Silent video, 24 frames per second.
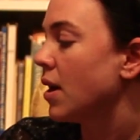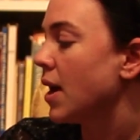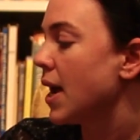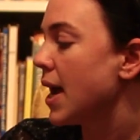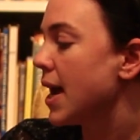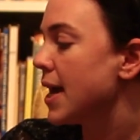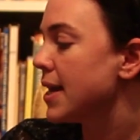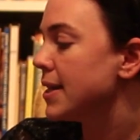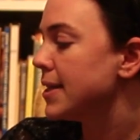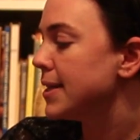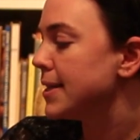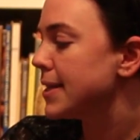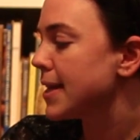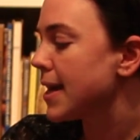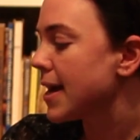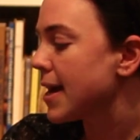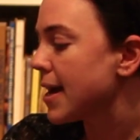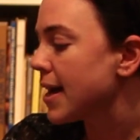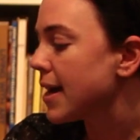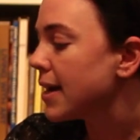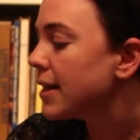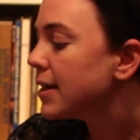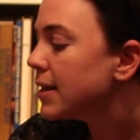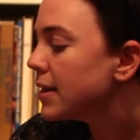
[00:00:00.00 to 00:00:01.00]
And
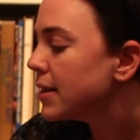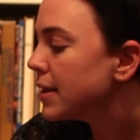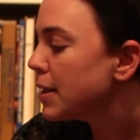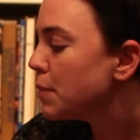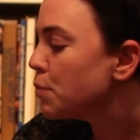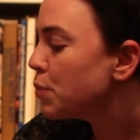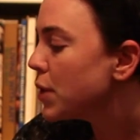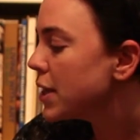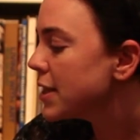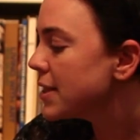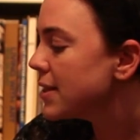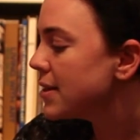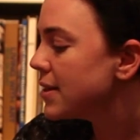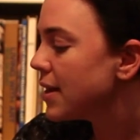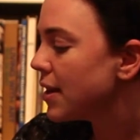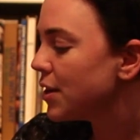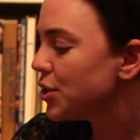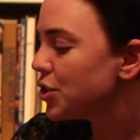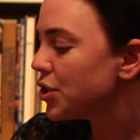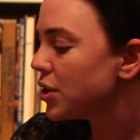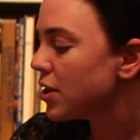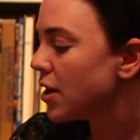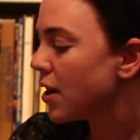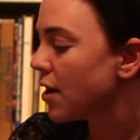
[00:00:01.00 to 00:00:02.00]
the
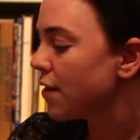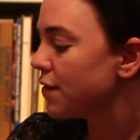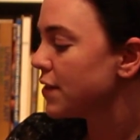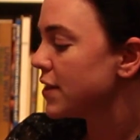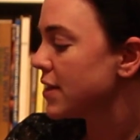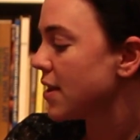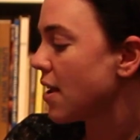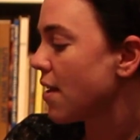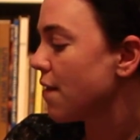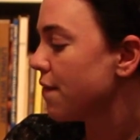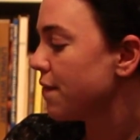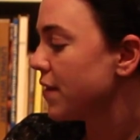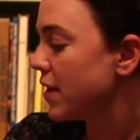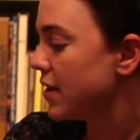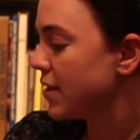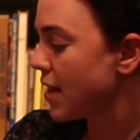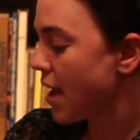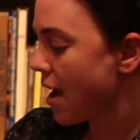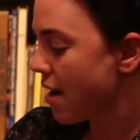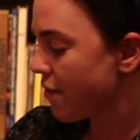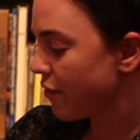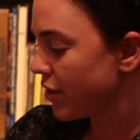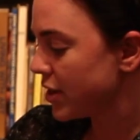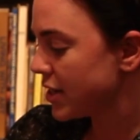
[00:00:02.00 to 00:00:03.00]
presentation of self in
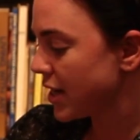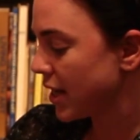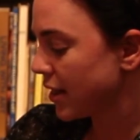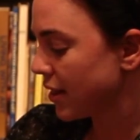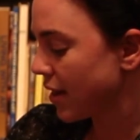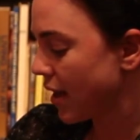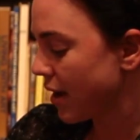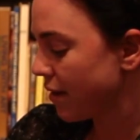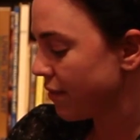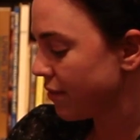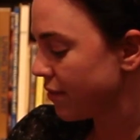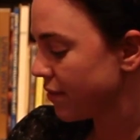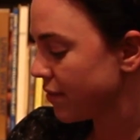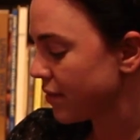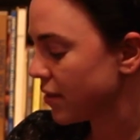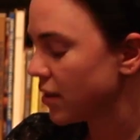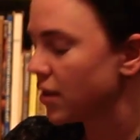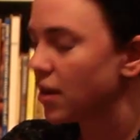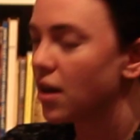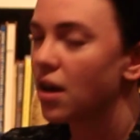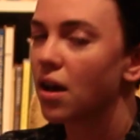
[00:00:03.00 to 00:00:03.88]
the everyday life.